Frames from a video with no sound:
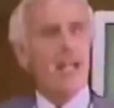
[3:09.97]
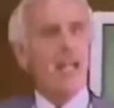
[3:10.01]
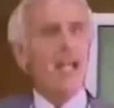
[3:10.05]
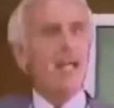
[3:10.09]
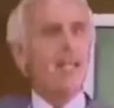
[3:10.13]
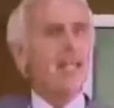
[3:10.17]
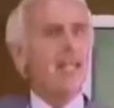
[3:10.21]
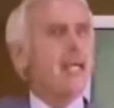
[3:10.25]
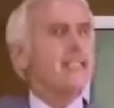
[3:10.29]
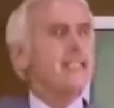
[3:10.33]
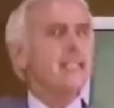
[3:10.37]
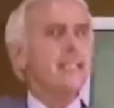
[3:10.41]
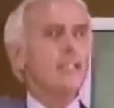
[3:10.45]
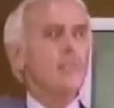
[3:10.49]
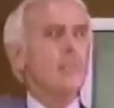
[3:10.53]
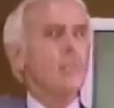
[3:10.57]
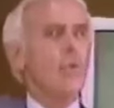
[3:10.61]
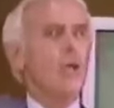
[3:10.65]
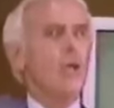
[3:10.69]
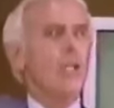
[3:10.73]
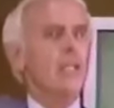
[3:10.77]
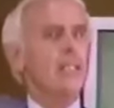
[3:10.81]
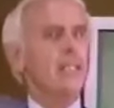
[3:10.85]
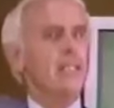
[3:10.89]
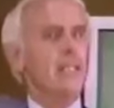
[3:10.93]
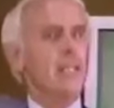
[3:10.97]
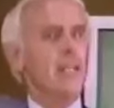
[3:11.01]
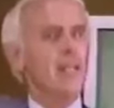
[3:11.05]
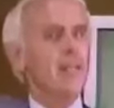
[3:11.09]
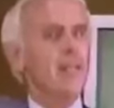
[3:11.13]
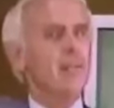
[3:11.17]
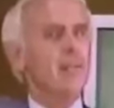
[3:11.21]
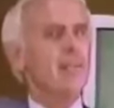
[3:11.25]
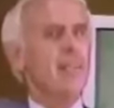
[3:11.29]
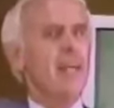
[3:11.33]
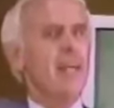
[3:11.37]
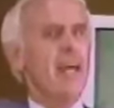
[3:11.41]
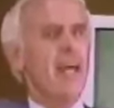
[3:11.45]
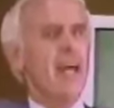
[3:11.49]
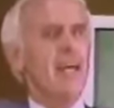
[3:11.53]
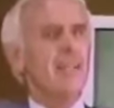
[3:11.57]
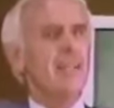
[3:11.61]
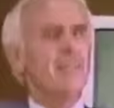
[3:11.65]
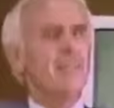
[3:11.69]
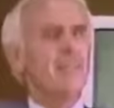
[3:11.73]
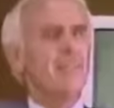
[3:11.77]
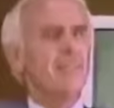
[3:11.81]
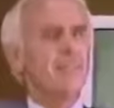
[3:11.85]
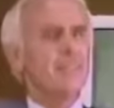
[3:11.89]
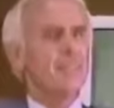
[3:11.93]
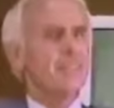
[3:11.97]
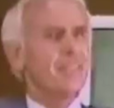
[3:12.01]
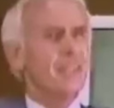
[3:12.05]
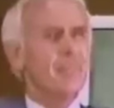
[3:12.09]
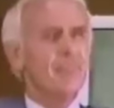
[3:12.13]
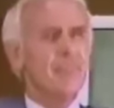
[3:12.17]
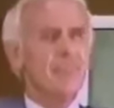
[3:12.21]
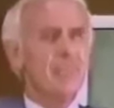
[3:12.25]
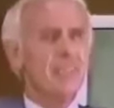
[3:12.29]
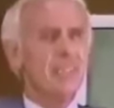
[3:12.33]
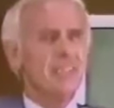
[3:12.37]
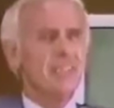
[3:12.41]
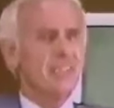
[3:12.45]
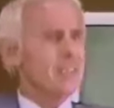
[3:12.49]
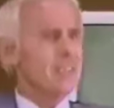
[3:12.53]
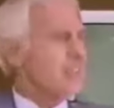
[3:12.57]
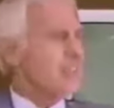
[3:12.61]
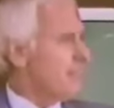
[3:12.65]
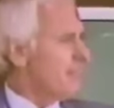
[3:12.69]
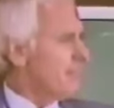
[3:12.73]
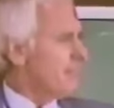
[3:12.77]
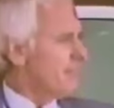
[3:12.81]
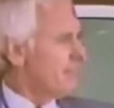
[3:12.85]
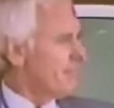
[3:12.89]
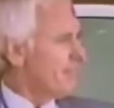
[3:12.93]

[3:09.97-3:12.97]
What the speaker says: And I didn't want to tell her that for some reason.